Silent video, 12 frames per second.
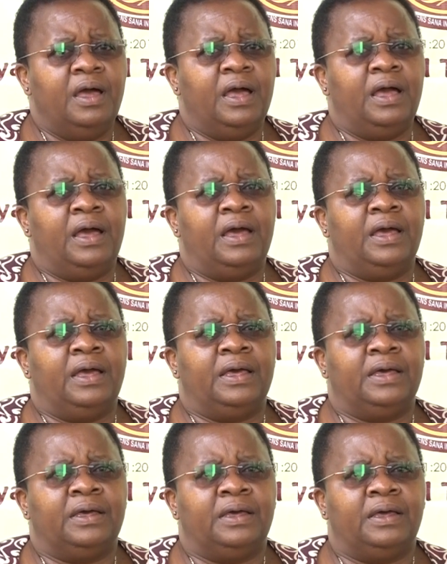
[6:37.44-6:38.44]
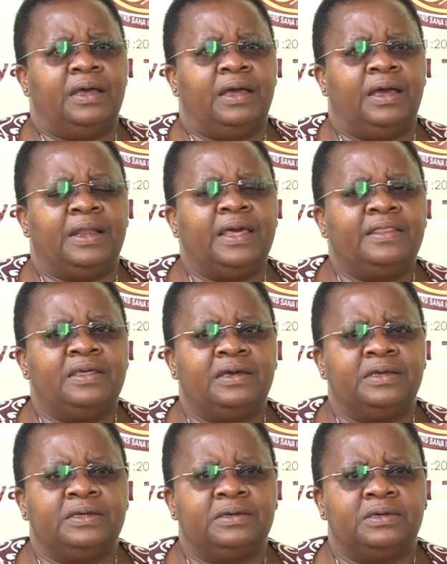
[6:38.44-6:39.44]

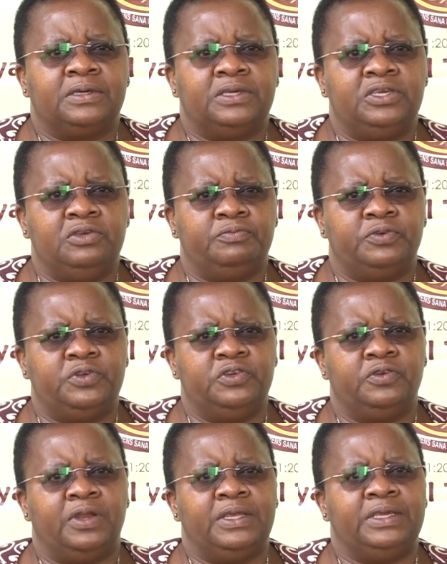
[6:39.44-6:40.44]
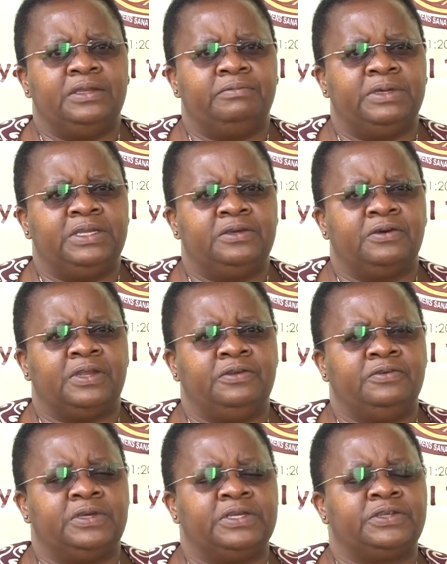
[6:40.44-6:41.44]
Another key module in medical
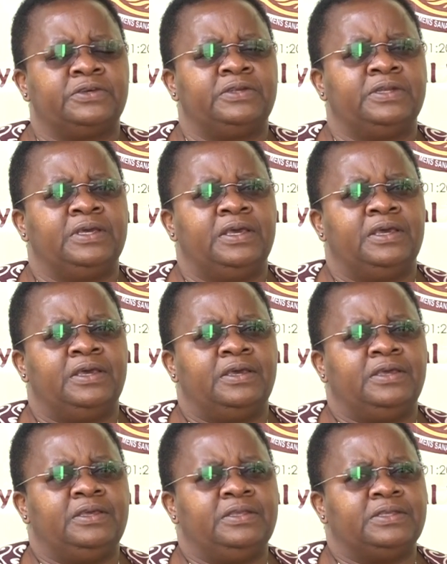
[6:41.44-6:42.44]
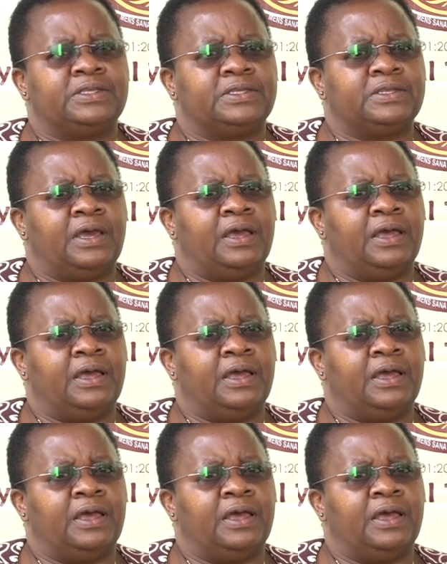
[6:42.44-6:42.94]
education is